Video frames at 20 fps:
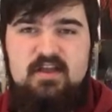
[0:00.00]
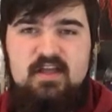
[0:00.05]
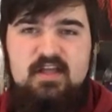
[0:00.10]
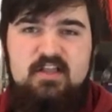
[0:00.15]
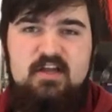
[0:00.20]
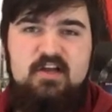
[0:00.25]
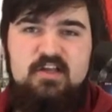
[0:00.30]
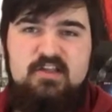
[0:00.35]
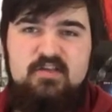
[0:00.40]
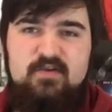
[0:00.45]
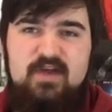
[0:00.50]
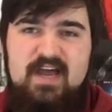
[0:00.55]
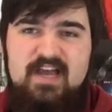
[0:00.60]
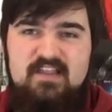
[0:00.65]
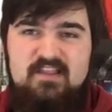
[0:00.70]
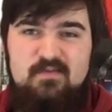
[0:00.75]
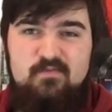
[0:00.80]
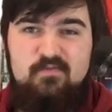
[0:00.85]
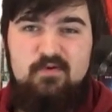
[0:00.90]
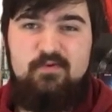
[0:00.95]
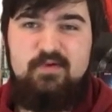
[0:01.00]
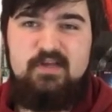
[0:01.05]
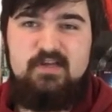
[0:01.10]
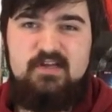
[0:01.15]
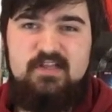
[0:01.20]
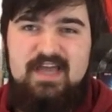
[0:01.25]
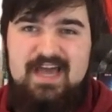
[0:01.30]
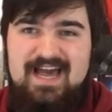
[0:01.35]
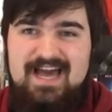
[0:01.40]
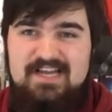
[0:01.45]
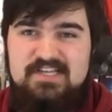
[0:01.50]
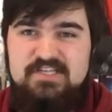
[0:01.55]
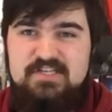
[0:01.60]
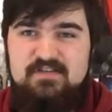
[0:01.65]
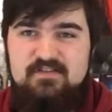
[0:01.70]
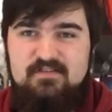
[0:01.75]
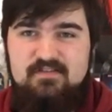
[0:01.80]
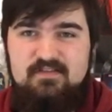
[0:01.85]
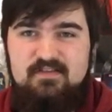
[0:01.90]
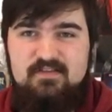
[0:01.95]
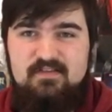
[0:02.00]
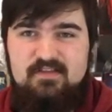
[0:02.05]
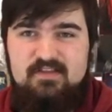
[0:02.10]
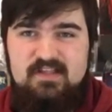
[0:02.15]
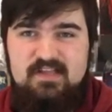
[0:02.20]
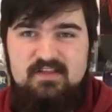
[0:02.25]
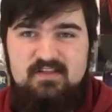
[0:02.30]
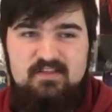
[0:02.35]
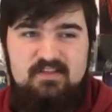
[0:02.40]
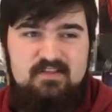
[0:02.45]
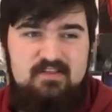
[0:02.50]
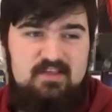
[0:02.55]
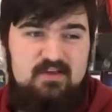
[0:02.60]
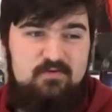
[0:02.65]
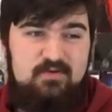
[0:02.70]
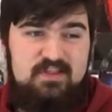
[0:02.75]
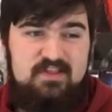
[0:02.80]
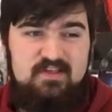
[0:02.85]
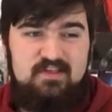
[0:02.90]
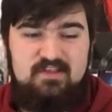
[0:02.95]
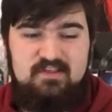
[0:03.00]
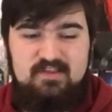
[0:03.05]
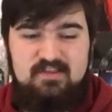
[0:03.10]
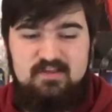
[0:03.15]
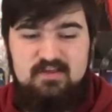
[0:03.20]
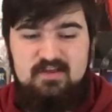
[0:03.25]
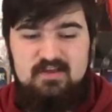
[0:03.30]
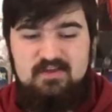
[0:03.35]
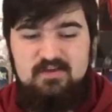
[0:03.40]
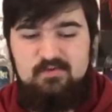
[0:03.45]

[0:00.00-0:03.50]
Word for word: And also, it has some really good action se sequences,